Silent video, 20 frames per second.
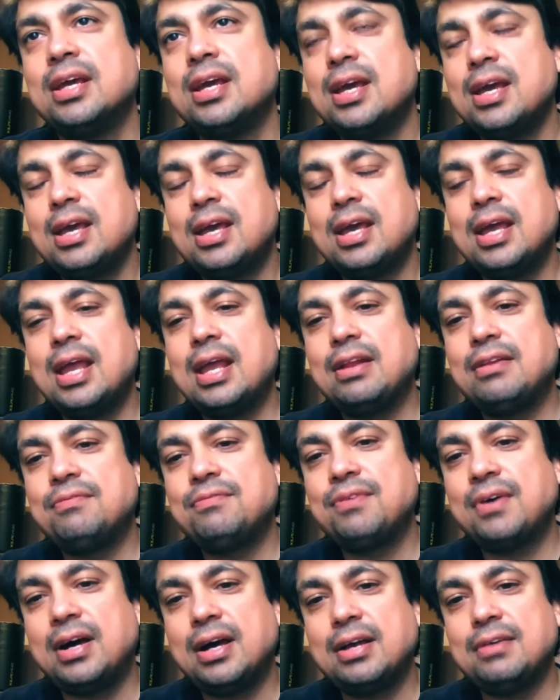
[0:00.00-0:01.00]

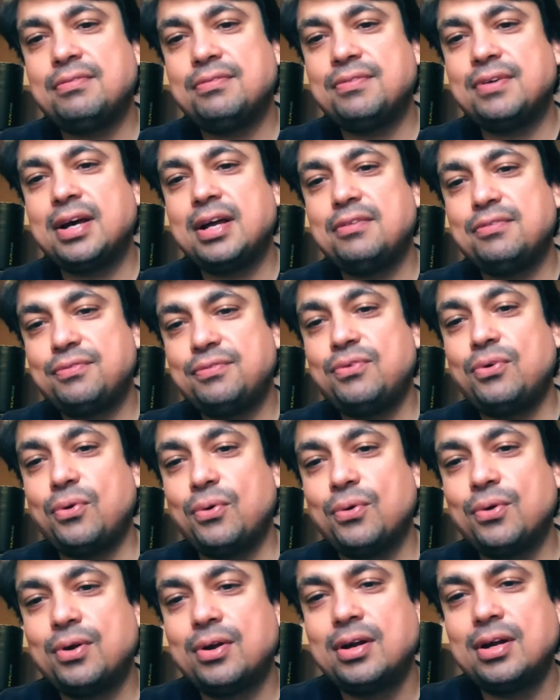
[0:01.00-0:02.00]
2020-8554.
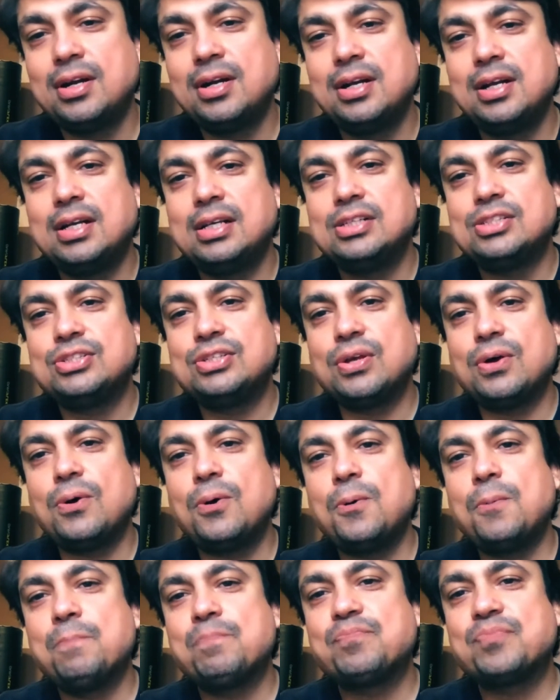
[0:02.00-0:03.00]

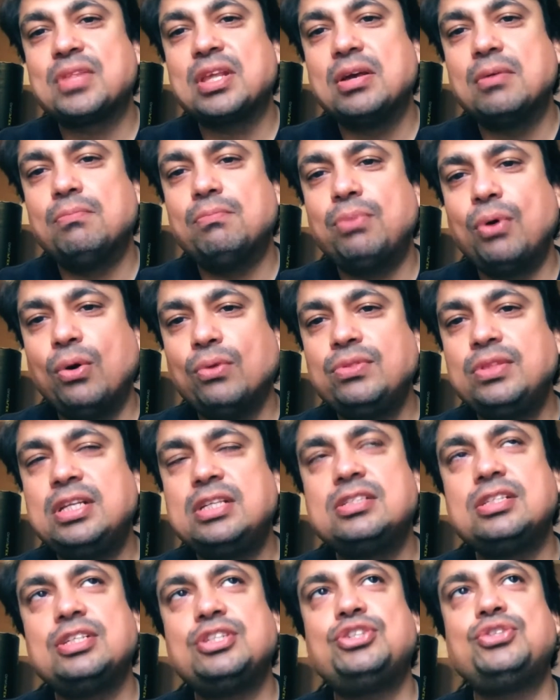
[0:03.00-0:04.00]
So both
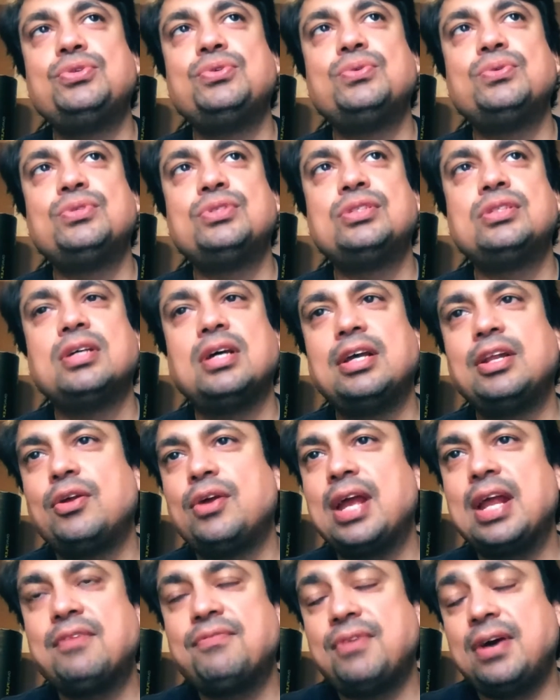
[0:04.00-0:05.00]
these issues,
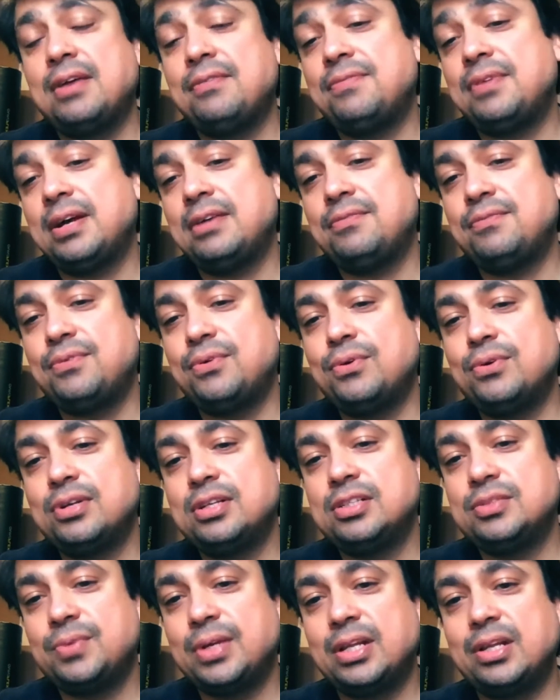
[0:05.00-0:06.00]
8554
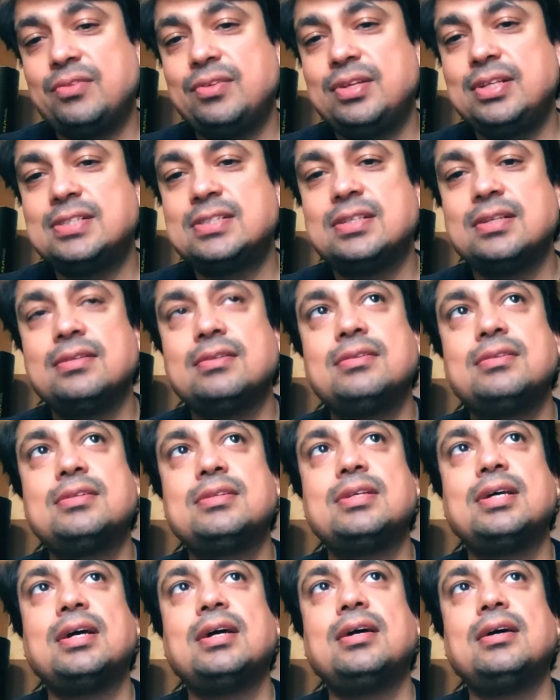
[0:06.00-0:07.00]
is very recent.
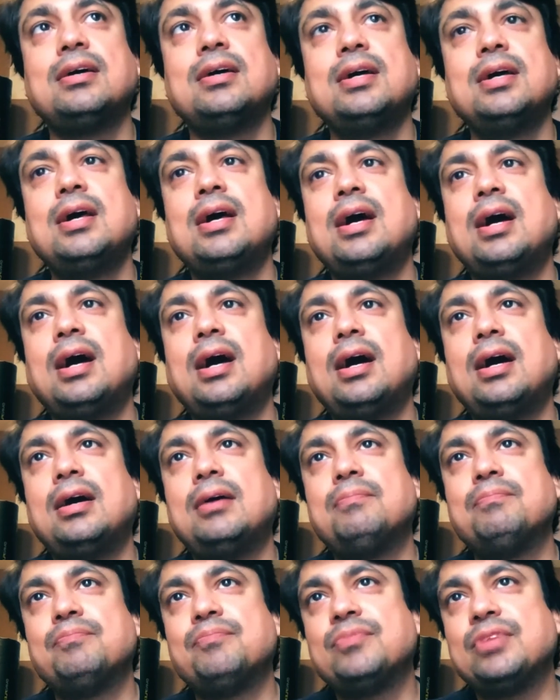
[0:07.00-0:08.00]

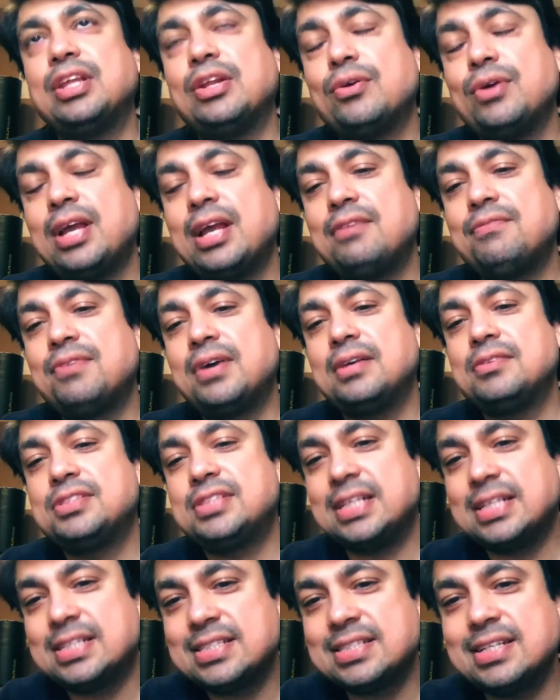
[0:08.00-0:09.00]

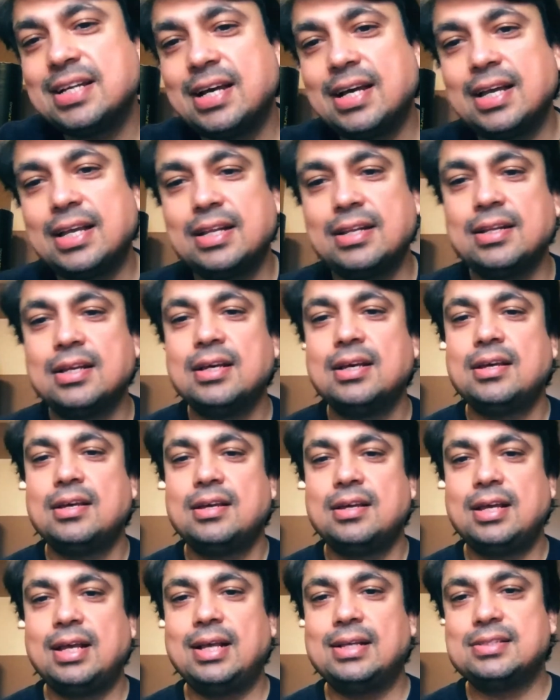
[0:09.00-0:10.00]
8569
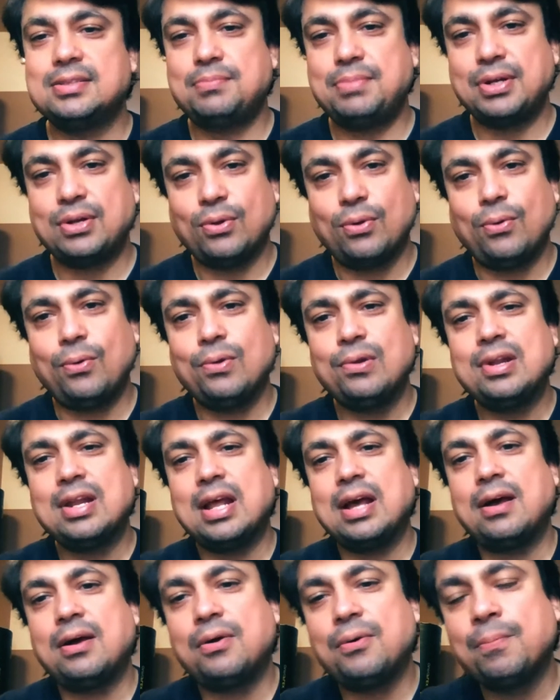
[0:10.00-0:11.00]
is a bit old
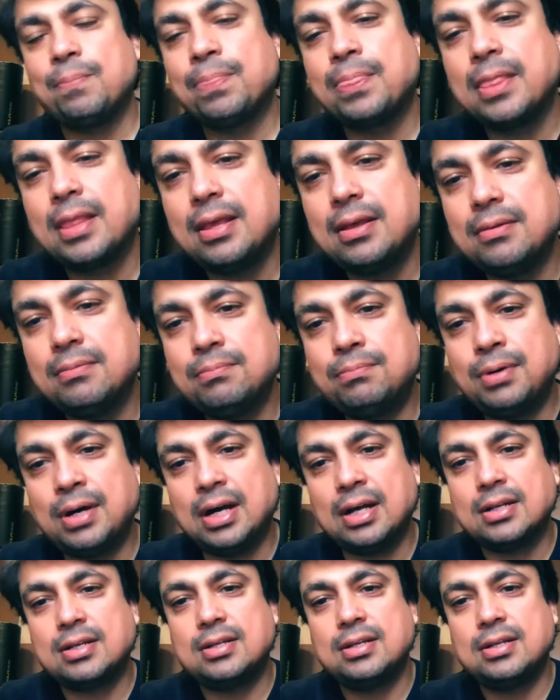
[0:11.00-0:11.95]
now, but